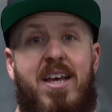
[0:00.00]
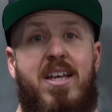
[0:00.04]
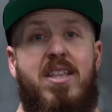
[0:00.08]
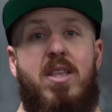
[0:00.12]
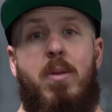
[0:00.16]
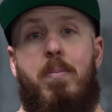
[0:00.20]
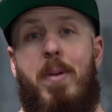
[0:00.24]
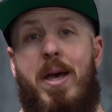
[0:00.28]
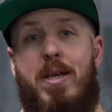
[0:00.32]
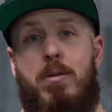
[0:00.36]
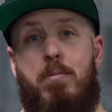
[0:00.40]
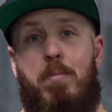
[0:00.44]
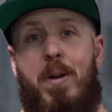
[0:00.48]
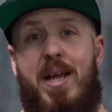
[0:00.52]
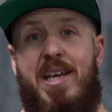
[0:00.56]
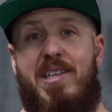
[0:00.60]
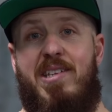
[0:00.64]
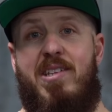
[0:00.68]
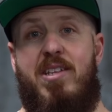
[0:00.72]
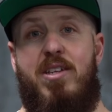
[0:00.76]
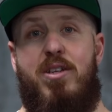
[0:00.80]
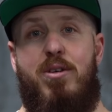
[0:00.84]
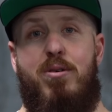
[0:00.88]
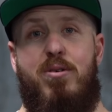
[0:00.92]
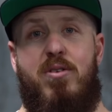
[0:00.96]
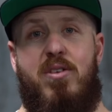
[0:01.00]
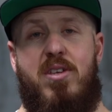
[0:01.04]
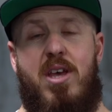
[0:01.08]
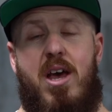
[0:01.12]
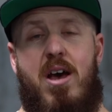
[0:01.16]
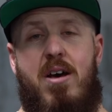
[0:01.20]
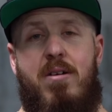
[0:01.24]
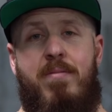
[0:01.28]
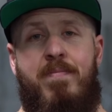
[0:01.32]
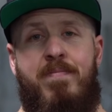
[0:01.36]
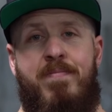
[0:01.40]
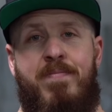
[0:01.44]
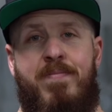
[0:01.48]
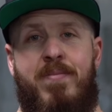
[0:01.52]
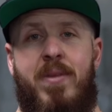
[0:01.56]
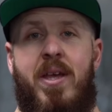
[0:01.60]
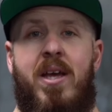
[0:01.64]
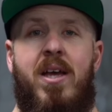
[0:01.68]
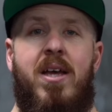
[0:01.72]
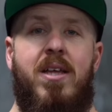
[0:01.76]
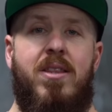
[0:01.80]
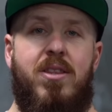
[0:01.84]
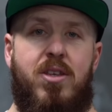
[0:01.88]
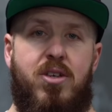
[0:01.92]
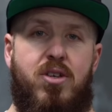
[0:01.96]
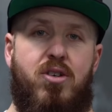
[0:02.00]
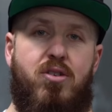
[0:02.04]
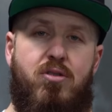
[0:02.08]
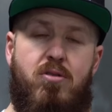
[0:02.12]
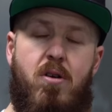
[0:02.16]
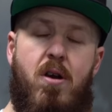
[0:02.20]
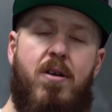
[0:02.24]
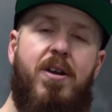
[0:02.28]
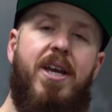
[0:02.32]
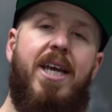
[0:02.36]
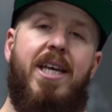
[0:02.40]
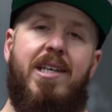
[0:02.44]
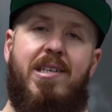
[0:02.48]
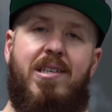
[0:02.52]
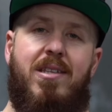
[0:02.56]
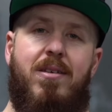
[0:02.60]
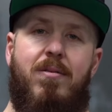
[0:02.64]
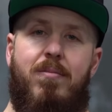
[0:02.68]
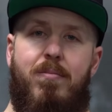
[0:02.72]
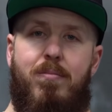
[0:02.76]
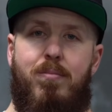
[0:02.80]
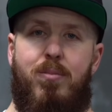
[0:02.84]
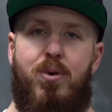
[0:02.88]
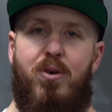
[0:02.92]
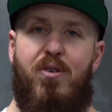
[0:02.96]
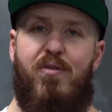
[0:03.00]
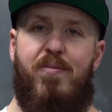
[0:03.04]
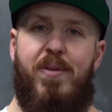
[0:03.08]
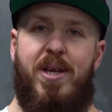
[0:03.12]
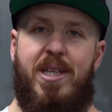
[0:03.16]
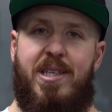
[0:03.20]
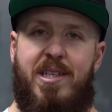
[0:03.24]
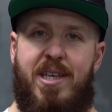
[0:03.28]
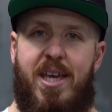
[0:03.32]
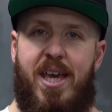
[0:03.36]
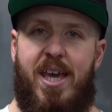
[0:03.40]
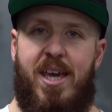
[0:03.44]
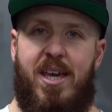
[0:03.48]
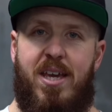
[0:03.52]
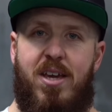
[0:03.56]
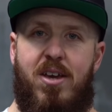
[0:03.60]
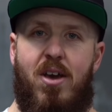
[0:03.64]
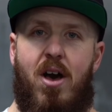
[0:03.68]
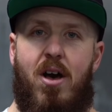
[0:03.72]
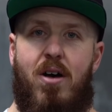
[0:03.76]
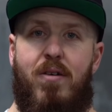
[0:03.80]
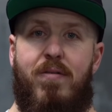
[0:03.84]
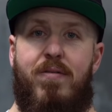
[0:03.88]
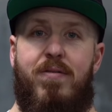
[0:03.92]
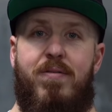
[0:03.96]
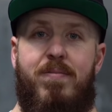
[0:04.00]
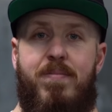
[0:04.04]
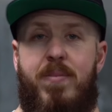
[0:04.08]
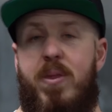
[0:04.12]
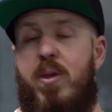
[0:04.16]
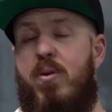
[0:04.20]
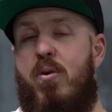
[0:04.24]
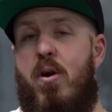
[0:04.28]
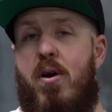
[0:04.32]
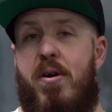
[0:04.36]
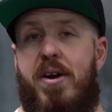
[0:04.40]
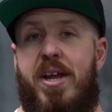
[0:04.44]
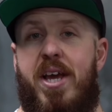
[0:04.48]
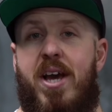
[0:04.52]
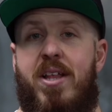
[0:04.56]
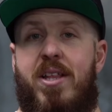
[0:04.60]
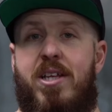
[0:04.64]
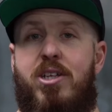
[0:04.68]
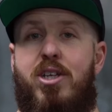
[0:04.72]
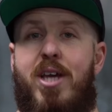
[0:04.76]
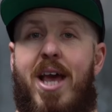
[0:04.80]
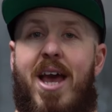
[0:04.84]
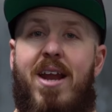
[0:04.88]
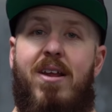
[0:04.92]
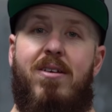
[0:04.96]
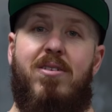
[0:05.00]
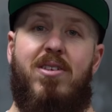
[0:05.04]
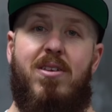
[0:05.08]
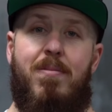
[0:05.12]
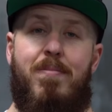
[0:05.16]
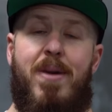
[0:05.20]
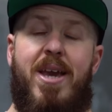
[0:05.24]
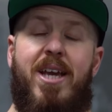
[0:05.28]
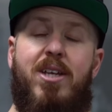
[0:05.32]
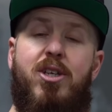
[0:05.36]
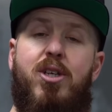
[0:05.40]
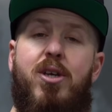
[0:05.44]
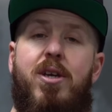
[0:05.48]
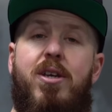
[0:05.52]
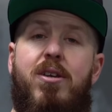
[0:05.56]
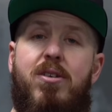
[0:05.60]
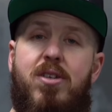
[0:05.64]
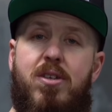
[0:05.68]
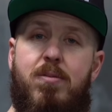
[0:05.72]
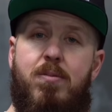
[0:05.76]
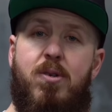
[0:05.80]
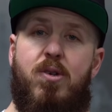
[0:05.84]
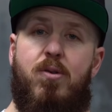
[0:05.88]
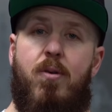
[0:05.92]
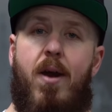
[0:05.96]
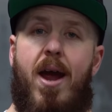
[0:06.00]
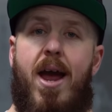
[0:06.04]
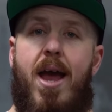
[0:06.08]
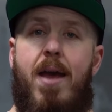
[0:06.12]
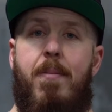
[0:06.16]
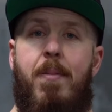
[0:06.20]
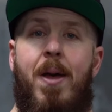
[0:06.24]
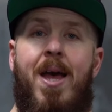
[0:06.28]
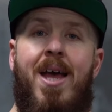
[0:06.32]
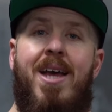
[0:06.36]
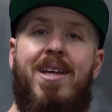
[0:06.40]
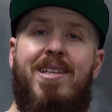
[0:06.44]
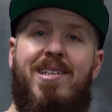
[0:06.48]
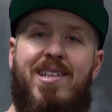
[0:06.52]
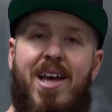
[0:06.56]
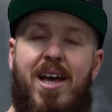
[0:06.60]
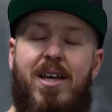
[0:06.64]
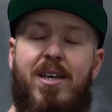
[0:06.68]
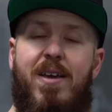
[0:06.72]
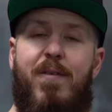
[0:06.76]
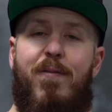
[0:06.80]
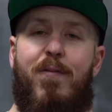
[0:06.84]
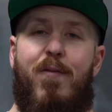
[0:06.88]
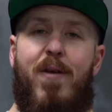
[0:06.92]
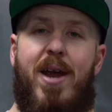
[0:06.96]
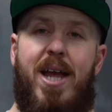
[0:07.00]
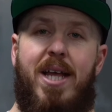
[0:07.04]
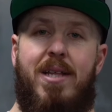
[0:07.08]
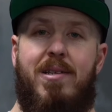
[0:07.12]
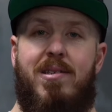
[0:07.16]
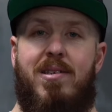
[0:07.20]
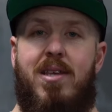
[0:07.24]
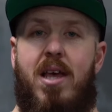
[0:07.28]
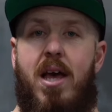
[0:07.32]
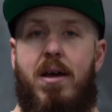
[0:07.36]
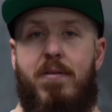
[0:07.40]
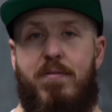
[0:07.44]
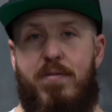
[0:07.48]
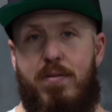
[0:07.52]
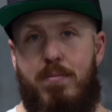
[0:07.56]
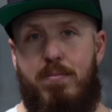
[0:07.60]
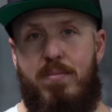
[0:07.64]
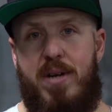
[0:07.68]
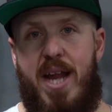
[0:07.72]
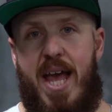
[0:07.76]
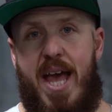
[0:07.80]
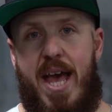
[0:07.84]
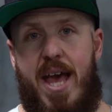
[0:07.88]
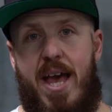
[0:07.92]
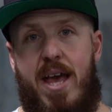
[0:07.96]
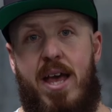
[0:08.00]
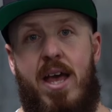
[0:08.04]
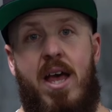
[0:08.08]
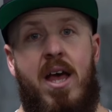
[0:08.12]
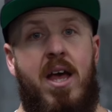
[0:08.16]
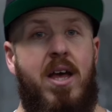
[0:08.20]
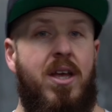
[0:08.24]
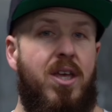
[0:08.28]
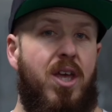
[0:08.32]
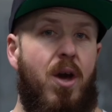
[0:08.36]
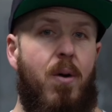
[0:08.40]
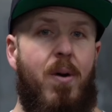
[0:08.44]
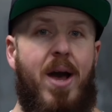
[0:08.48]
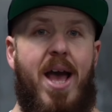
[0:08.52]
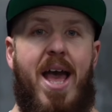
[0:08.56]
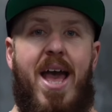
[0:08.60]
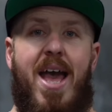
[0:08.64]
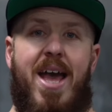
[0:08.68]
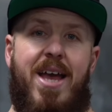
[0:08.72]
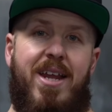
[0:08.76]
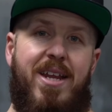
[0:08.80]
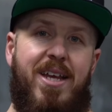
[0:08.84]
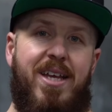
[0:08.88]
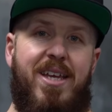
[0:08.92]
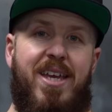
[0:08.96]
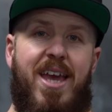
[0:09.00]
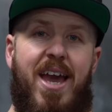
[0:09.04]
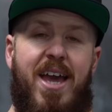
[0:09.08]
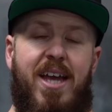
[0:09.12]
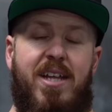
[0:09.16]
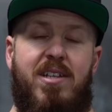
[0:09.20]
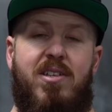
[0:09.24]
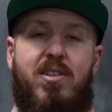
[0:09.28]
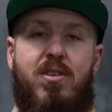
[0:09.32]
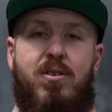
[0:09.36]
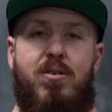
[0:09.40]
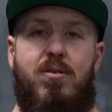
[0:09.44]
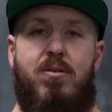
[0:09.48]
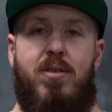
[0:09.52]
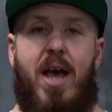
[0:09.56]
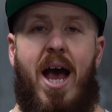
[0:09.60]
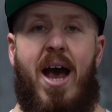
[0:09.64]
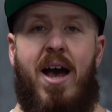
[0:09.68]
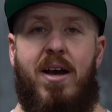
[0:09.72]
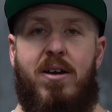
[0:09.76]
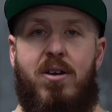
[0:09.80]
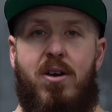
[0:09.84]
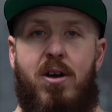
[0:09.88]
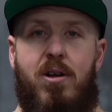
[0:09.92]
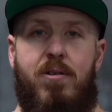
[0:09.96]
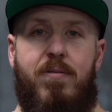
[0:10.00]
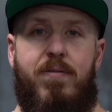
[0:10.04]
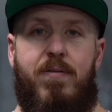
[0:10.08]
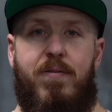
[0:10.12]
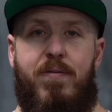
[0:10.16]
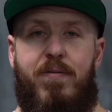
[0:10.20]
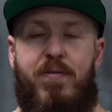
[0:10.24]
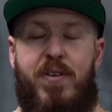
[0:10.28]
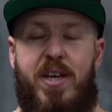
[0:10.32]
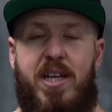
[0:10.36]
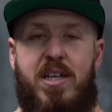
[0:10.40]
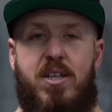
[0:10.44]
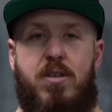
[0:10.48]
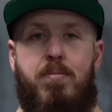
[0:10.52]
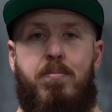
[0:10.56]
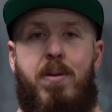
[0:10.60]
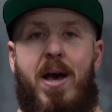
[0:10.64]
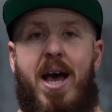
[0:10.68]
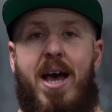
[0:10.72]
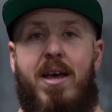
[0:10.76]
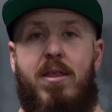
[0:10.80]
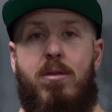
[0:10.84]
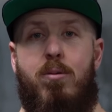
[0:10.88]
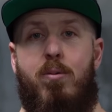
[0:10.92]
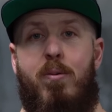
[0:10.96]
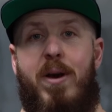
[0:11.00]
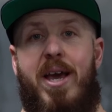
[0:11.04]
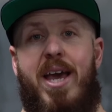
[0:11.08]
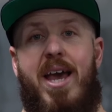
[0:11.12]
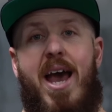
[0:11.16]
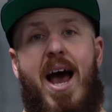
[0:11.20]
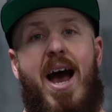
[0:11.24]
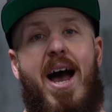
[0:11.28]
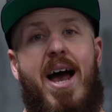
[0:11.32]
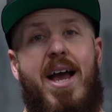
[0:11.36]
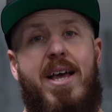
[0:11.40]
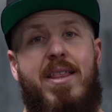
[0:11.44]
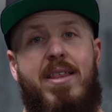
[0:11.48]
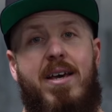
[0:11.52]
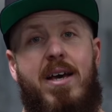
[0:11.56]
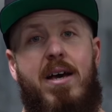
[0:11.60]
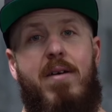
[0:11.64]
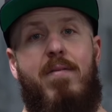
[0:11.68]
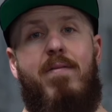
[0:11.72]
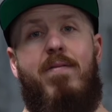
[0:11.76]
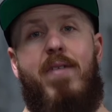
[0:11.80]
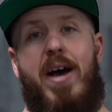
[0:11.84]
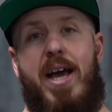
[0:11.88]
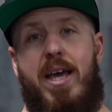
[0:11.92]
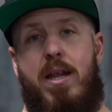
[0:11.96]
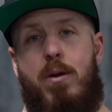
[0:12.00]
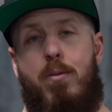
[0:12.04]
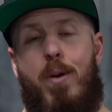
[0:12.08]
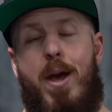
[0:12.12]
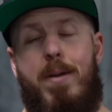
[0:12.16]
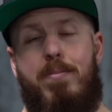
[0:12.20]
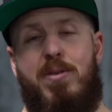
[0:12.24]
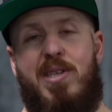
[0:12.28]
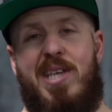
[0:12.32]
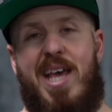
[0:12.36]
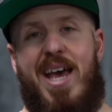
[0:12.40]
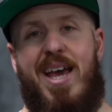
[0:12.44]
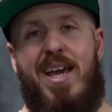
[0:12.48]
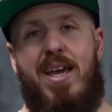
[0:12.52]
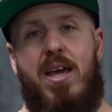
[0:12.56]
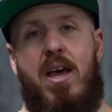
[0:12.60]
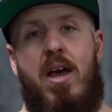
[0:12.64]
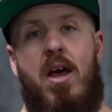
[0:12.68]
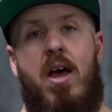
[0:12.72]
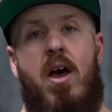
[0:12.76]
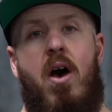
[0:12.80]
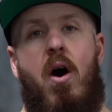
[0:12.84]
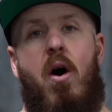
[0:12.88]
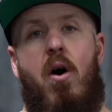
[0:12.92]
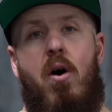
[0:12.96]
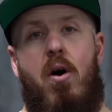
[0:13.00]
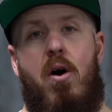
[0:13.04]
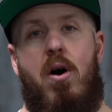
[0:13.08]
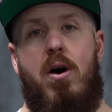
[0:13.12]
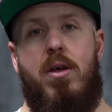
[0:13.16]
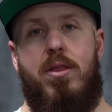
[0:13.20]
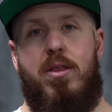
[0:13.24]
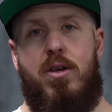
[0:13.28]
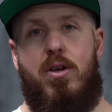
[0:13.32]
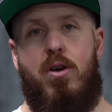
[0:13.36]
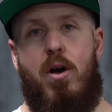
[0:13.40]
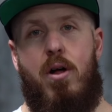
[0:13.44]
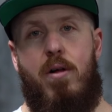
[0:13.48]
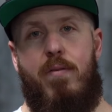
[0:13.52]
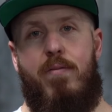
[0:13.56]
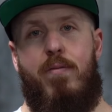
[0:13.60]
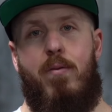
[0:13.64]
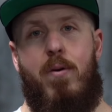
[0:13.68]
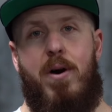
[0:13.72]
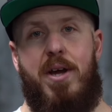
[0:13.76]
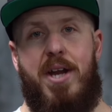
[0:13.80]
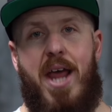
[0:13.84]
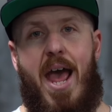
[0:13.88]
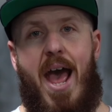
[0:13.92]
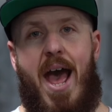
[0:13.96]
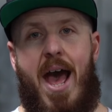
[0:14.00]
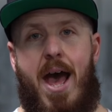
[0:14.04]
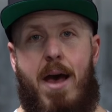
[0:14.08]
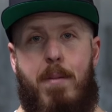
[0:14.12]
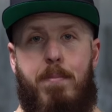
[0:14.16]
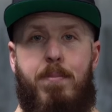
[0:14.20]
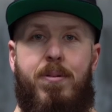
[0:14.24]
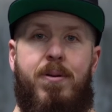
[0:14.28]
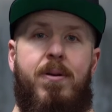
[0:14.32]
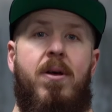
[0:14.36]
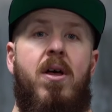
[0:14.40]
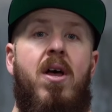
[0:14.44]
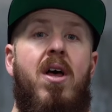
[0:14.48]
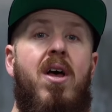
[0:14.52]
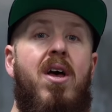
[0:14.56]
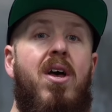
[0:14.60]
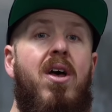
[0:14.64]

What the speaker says: The best place to do so? The strongest movement in golf. You're already on the channel, so make sure you subscribe, tell your friends, and from there, go ahead and get into our golf fitness pathway, either via the website or the GolfWad app.